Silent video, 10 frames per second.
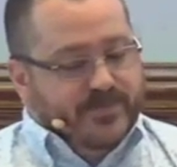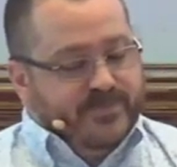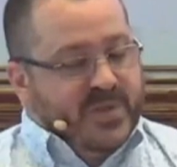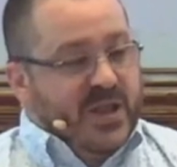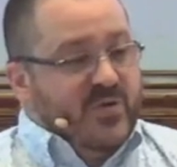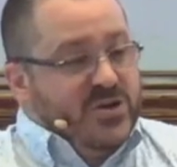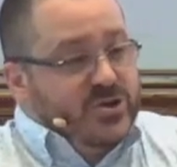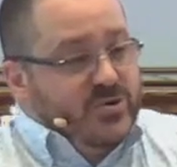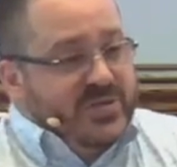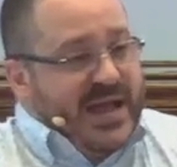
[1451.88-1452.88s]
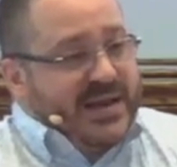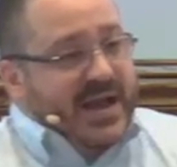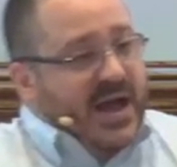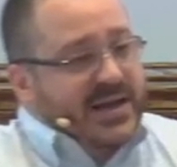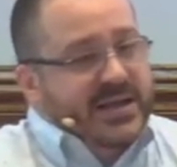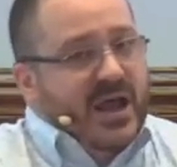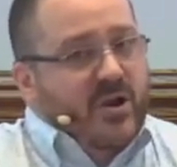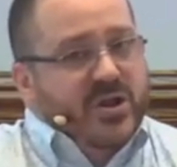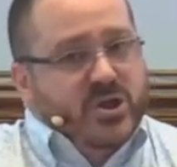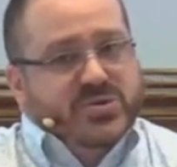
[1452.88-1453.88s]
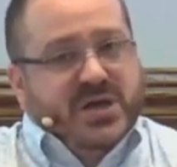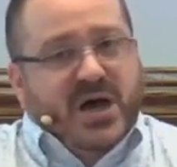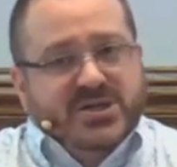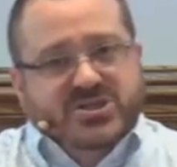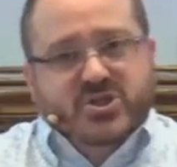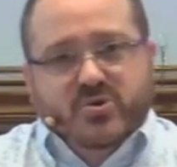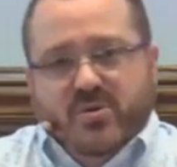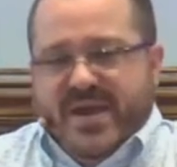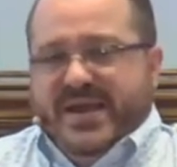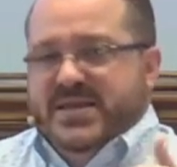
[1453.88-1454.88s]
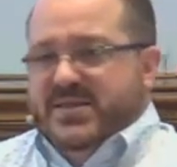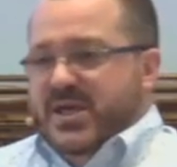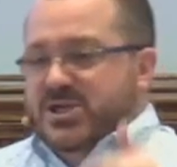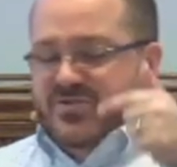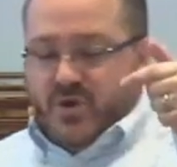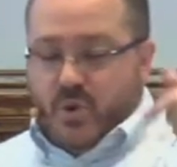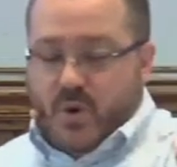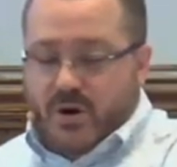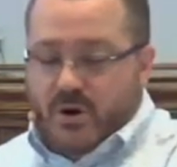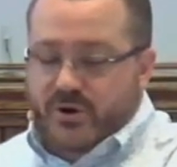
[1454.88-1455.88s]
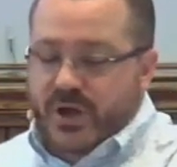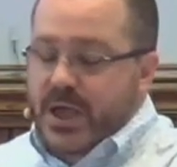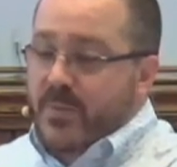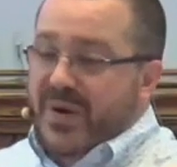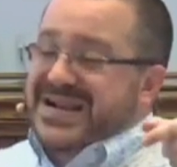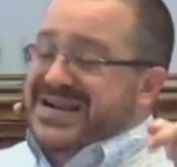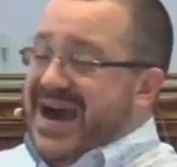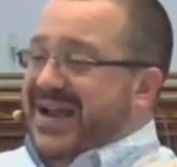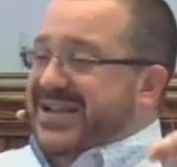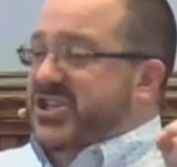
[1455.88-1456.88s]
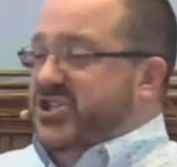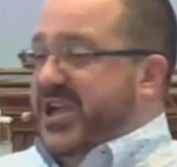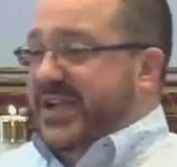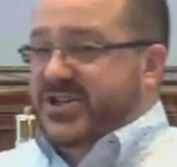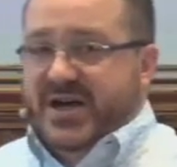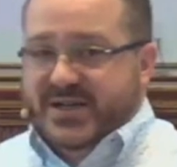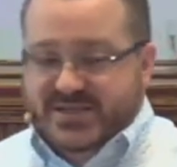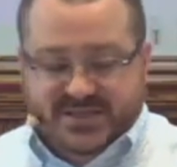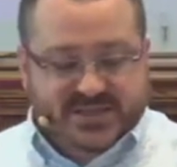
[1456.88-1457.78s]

And if we do that, God can not only use us to do amazing things for the world, but God can change us.